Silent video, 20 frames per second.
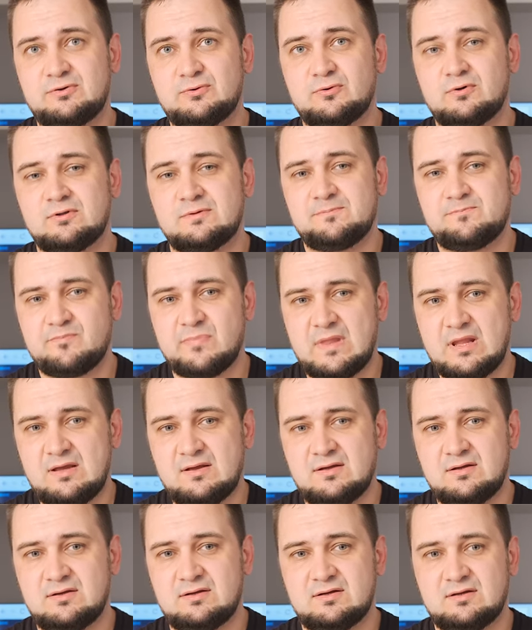cool.
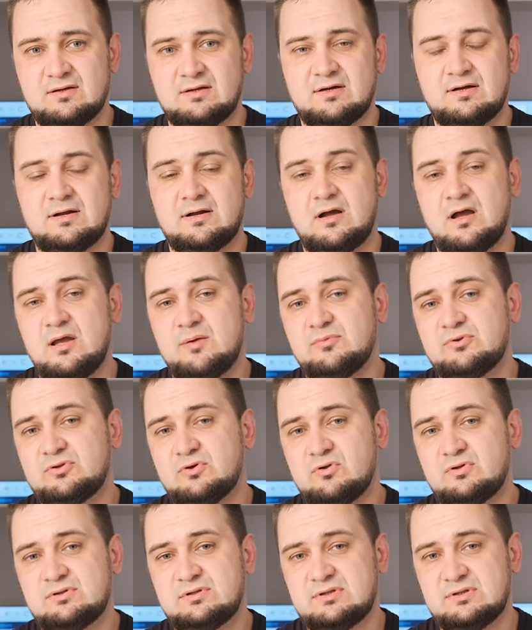I'm
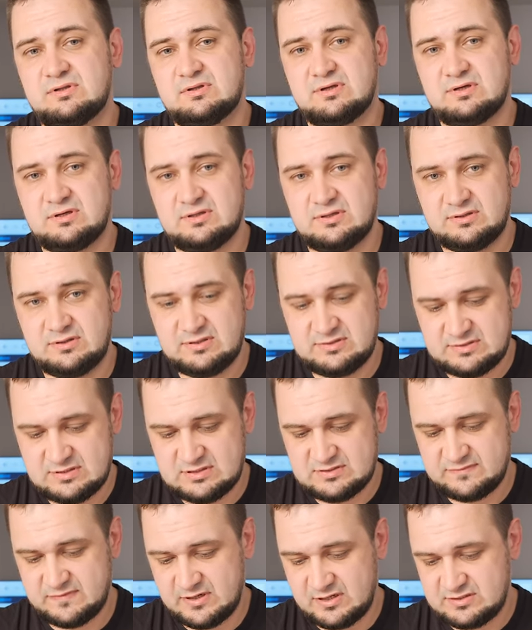told that this
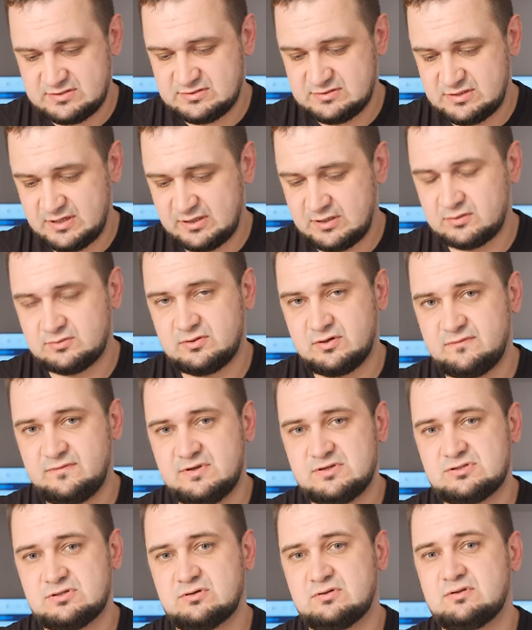is their second
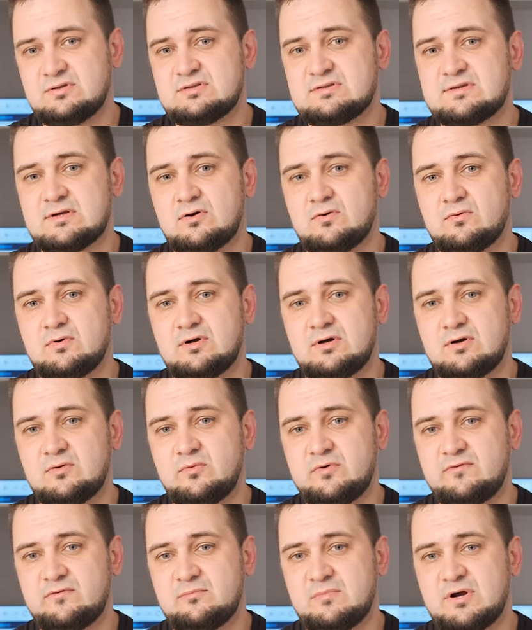revision, so
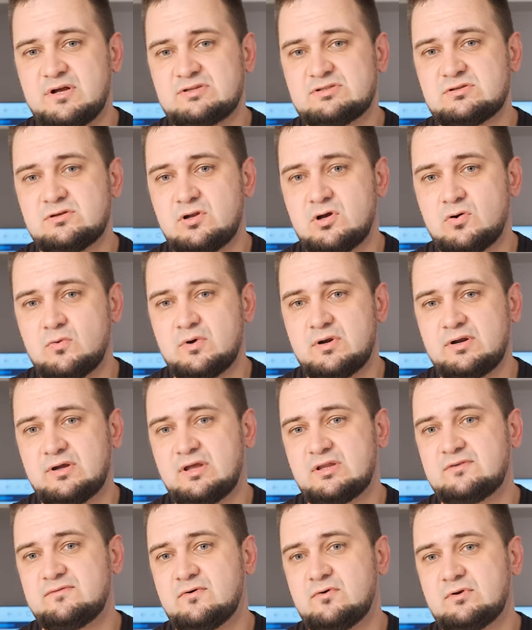with much lower
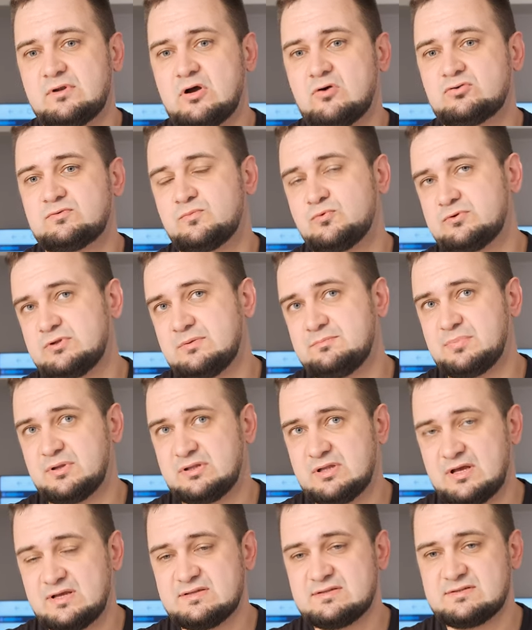headphone output
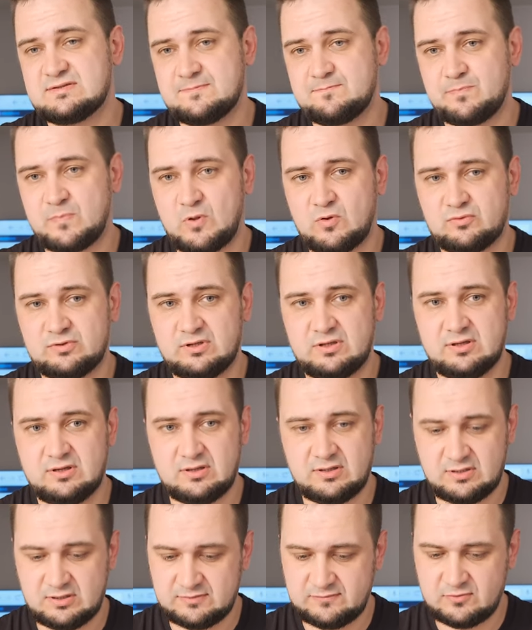impedance on
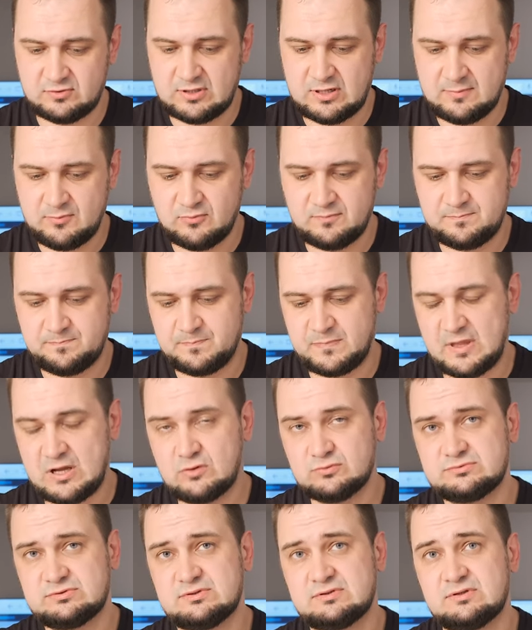the headphone
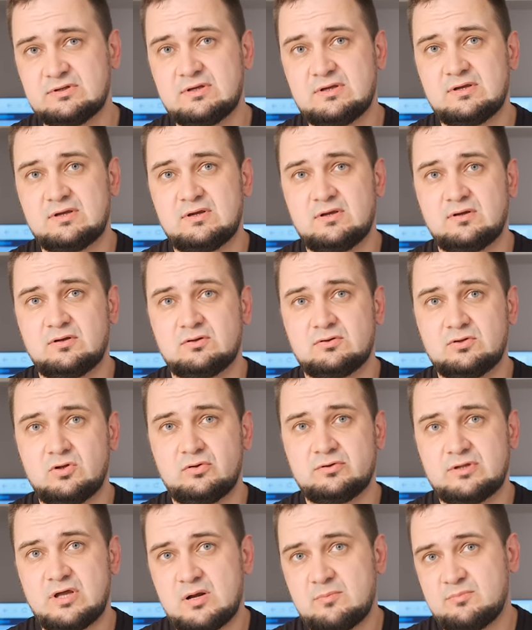out.
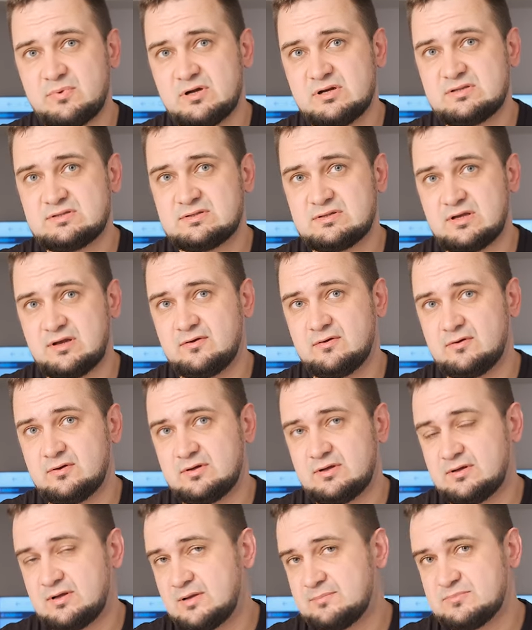No numbers,
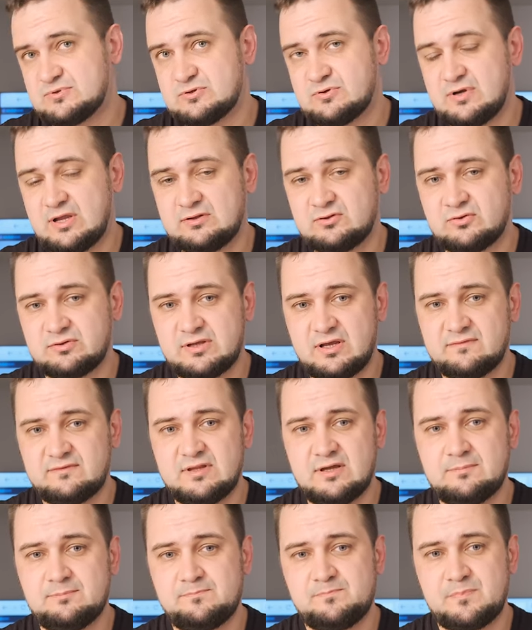I'm sorry I don't have
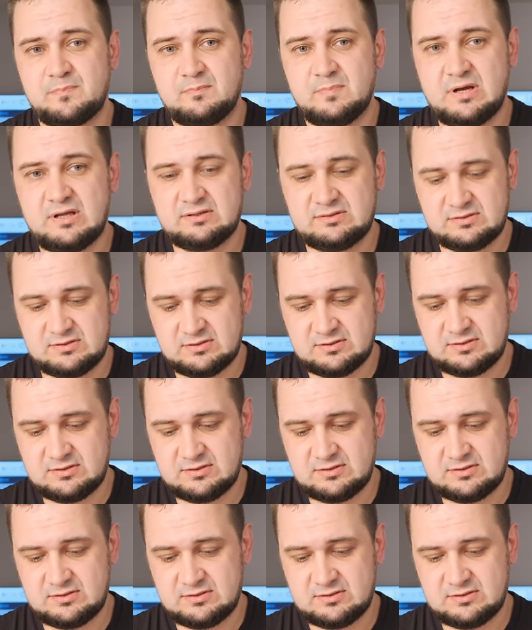them, but